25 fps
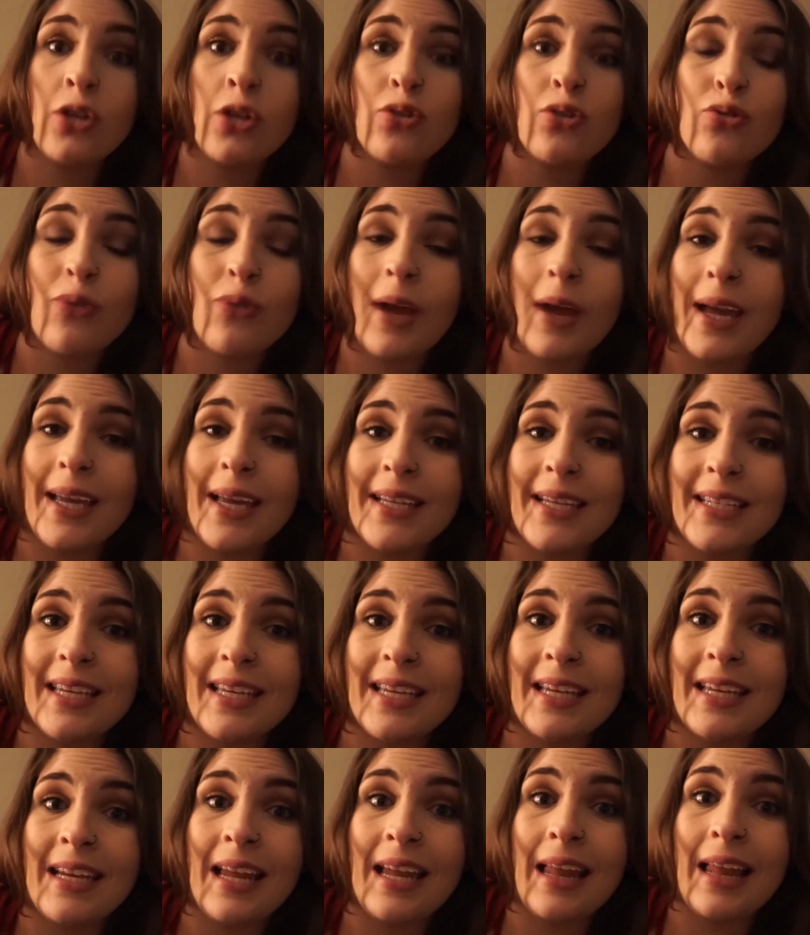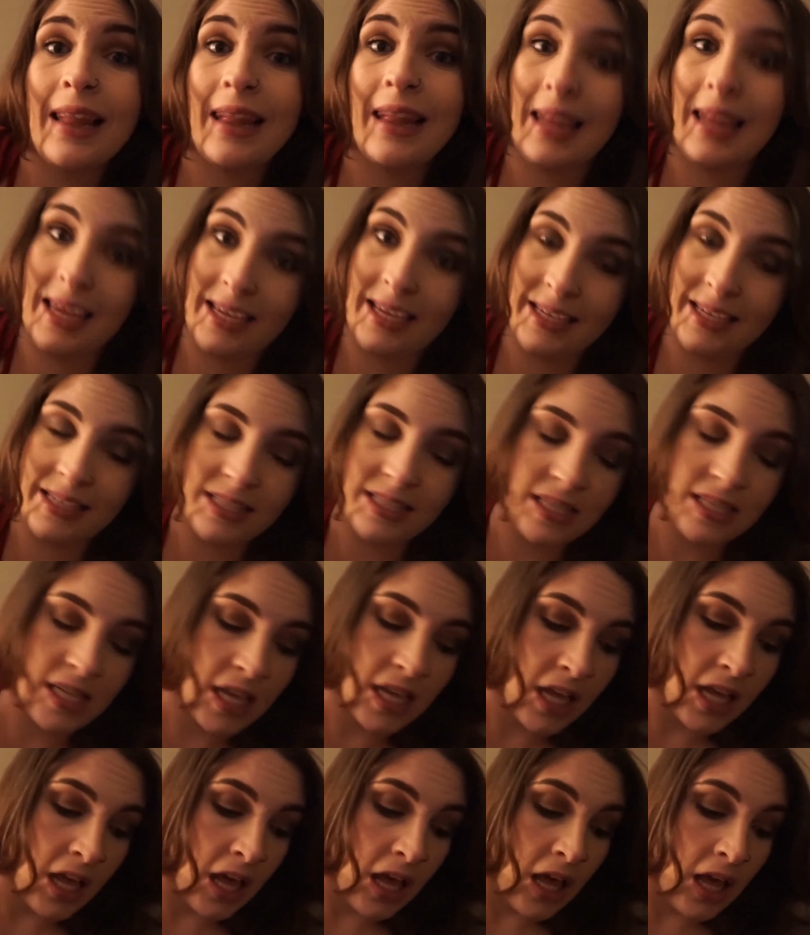try it and like it
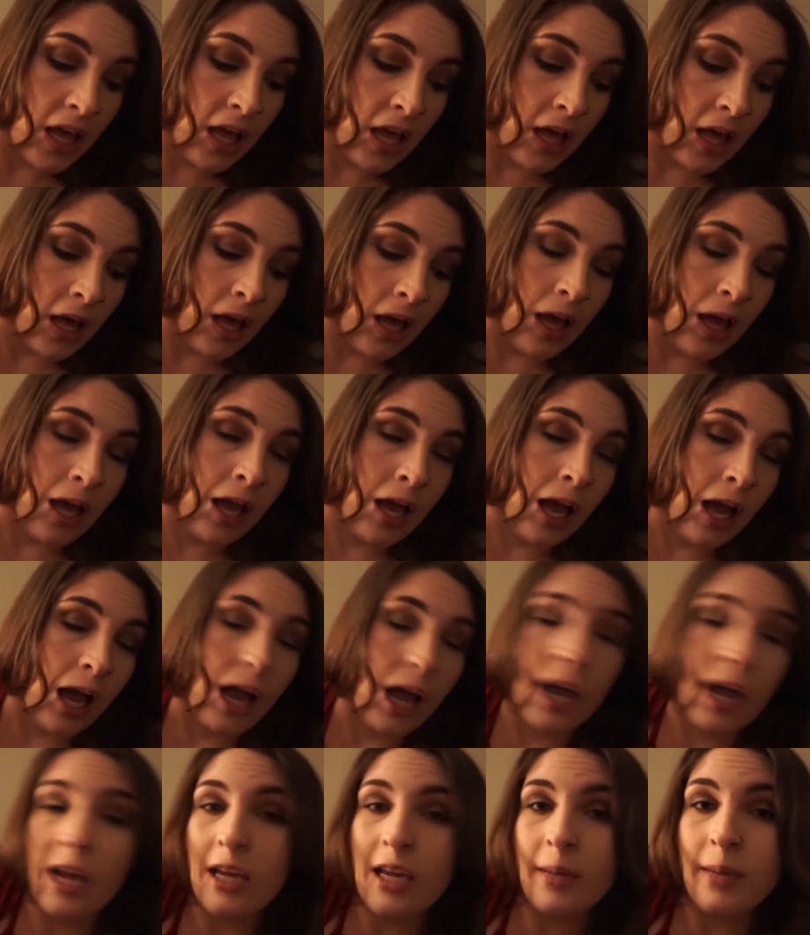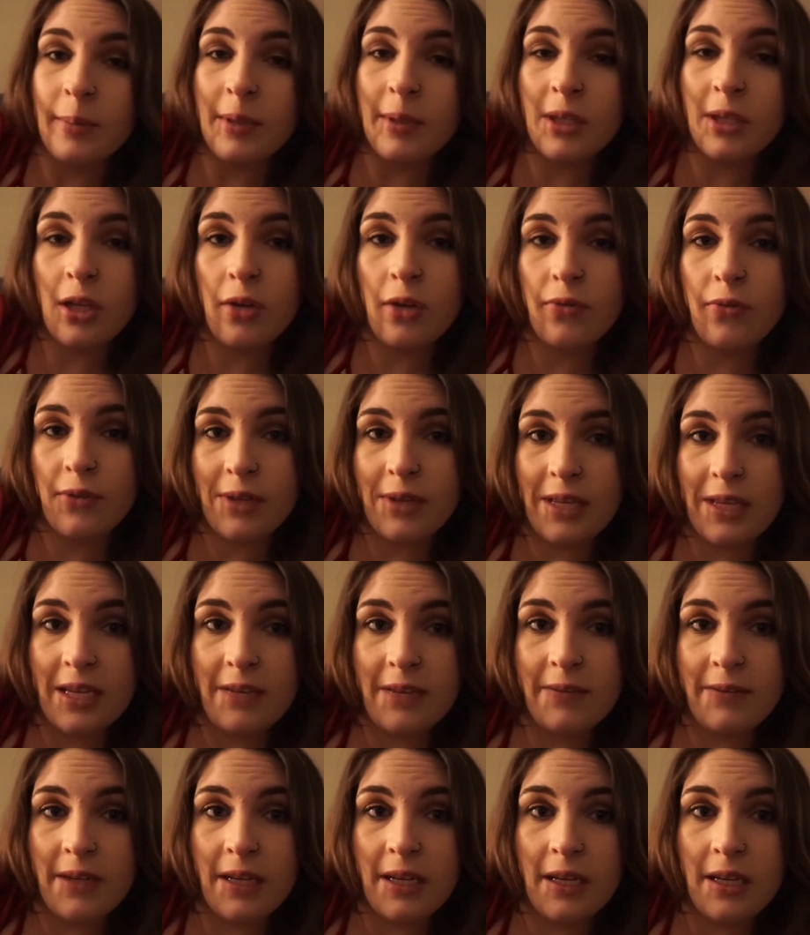i am gonna go for the
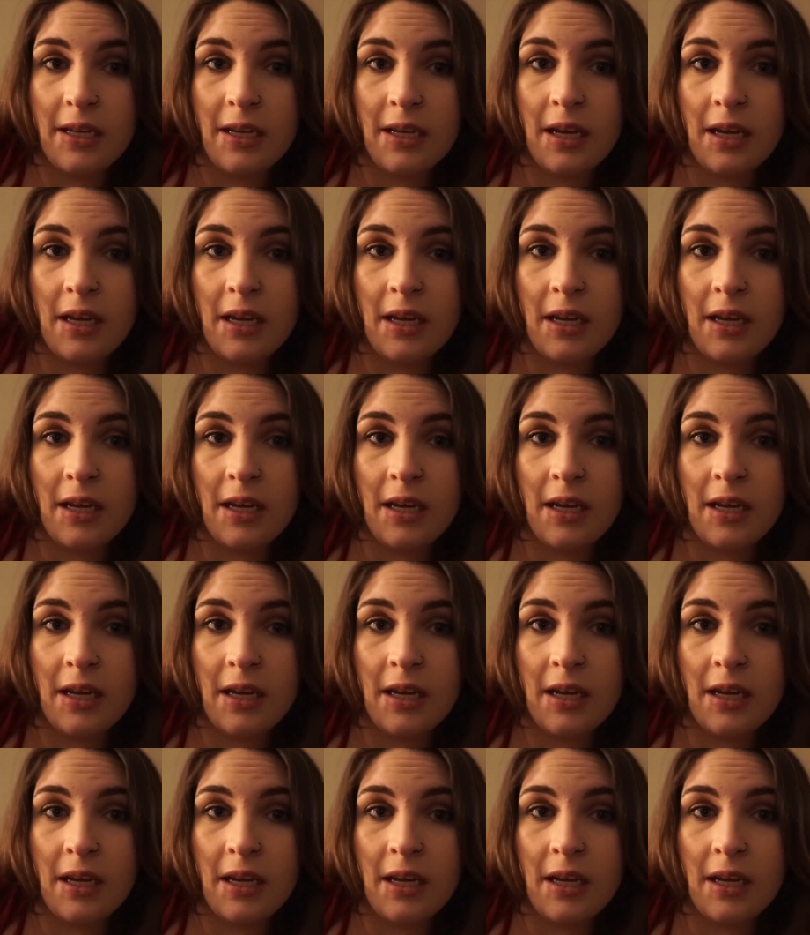evening